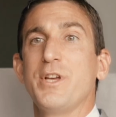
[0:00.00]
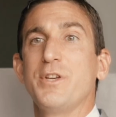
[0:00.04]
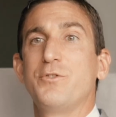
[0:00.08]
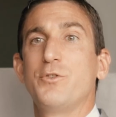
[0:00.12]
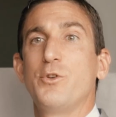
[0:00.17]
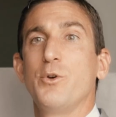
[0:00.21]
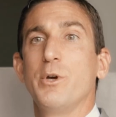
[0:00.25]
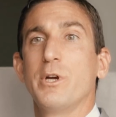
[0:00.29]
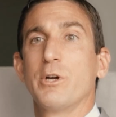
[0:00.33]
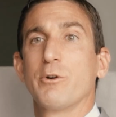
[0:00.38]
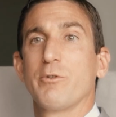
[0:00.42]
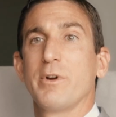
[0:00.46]
these
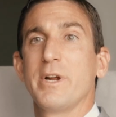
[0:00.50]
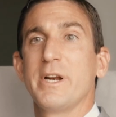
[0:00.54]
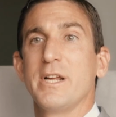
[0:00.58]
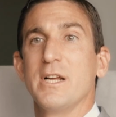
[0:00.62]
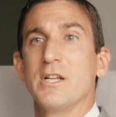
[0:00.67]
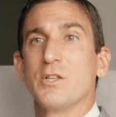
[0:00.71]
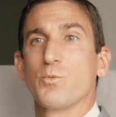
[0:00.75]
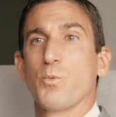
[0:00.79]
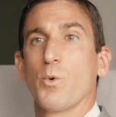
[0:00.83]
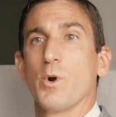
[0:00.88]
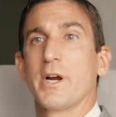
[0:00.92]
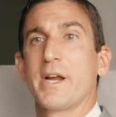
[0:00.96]
two
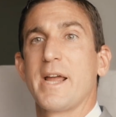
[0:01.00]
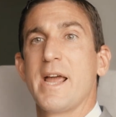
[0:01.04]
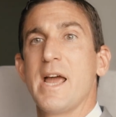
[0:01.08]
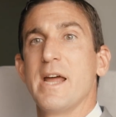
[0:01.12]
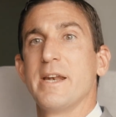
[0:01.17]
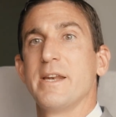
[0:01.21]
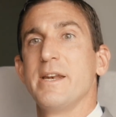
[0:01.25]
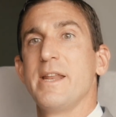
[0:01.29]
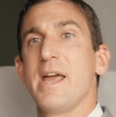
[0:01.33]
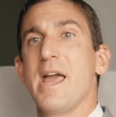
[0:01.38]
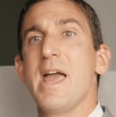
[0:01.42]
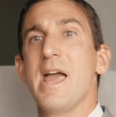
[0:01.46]
ingredients work
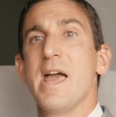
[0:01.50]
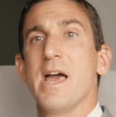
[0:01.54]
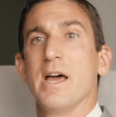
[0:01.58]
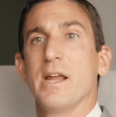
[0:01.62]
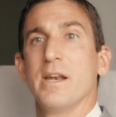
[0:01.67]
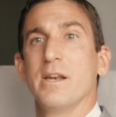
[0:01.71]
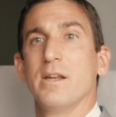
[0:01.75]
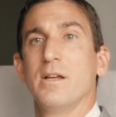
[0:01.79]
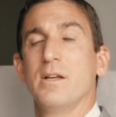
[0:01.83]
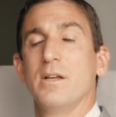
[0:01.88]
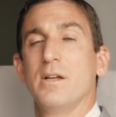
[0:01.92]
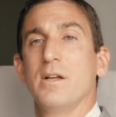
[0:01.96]
hand in
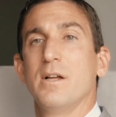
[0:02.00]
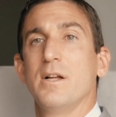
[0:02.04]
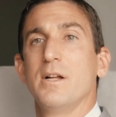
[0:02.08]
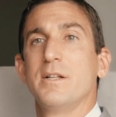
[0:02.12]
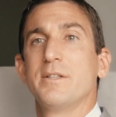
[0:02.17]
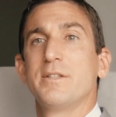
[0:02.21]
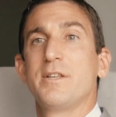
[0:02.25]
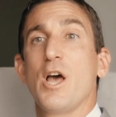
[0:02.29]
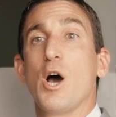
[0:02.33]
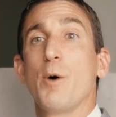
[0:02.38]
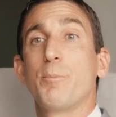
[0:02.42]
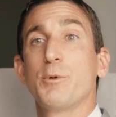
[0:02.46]
hand
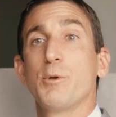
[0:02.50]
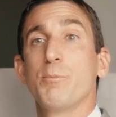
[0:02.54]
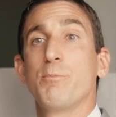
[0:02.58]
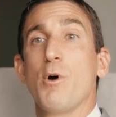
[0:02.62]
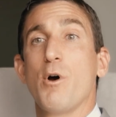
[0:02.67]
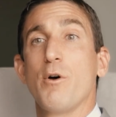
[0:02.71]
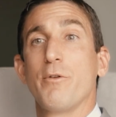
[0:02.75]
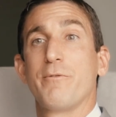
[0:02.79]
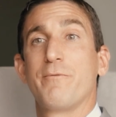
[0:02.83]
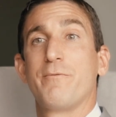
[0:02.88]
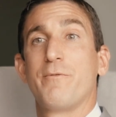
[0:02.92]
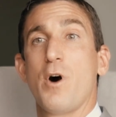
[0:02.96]
to help you
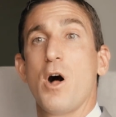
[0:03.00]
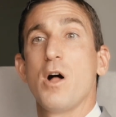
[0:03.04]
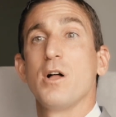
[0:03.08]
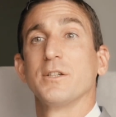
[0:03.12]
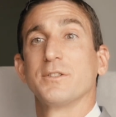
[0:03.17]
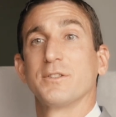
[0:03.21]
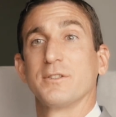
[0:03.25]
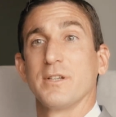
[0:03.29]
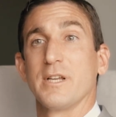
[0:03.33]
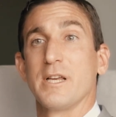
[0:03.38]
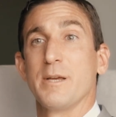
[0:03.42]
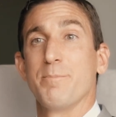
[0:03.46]
both fall
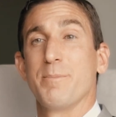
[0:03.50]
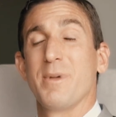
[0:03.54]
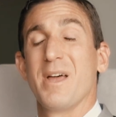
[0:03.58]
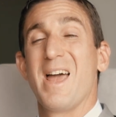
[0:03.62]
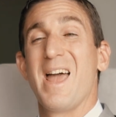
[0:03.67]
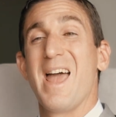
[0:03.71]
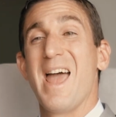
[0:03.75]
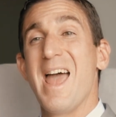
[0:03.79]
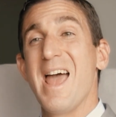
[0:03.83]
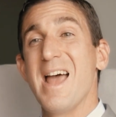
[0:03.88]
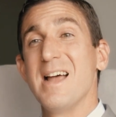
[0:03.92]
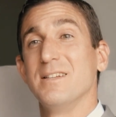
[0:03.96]
asleep
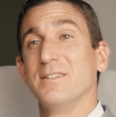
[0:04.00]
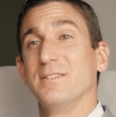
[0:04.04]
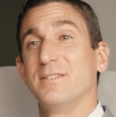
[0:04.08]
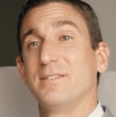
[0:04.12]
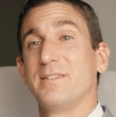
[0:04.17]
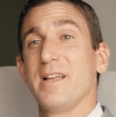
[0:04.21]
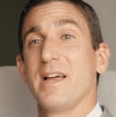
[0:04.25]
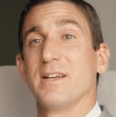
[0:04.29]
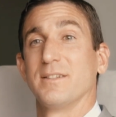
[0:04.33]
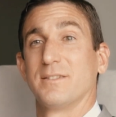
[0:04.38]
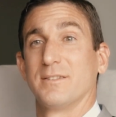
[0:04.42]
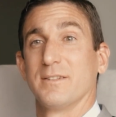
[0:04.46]
and stay